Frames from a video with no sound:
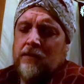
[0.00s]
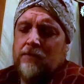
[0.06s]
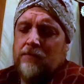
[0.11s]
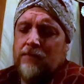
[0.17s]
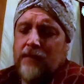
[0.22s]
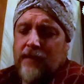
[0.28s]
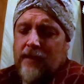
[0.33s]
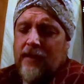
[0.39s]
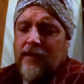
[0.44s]

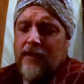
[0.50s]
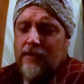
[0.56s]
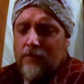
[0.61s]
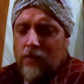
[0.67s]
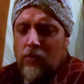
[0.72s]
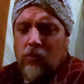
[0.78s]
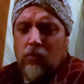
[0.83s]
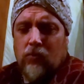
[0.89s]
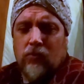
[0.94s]
But I am
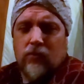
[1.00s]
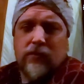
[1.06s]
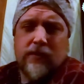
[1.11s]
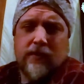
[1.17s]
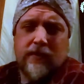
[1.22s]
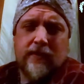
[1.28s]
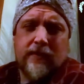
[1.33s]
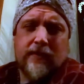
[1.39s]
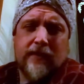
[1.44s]
old,
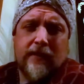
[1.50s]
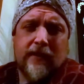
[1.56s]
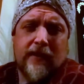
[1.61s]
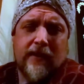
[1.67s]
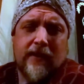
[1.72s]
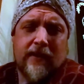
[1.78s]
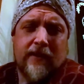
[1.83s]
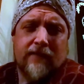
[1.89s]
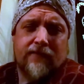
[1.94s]
and
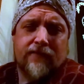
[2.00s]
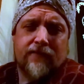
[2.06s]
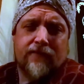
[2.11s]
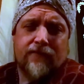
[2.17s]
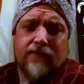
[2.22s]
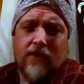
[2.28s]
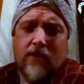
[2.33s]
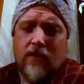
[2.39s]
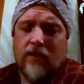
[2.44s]
I have
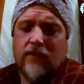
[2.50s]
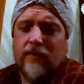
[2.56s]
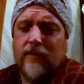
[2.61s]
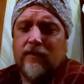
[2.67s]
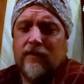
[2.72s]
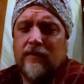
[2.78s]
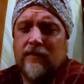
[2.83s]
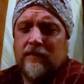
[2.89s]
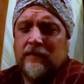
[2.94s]

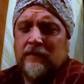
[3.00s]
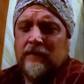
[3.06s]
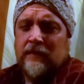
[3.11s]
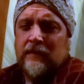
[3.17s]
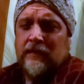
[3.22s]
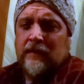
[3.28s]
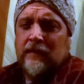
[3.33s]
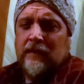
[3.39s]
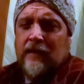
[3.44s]
fallen,
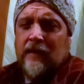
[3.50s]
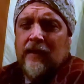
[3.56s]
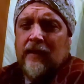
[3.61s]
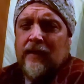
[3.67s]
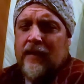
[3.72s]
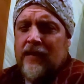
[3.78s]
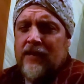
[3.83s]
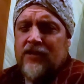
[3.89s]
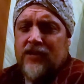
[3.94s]

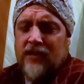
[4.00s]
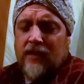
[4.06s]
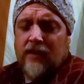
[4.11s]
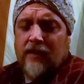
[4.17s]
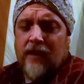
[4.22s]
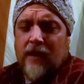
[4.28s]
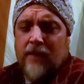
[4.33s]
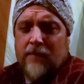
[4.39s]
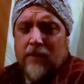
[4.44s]
and I
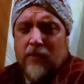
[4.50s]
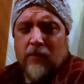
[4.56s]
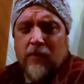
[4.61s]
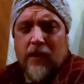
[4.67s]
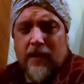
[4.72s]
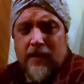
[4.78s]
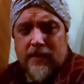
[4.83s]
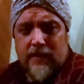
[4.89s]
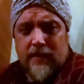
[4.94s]
shall not be
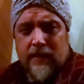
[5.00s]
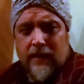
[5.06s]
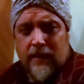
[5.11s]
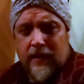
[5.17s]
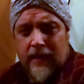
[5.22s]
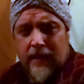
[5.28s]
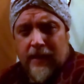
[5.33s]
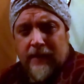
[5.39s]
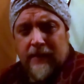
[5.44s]
rising
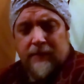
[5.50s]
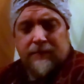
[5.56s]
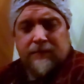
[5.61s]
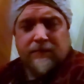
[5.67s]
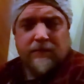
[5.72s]
again."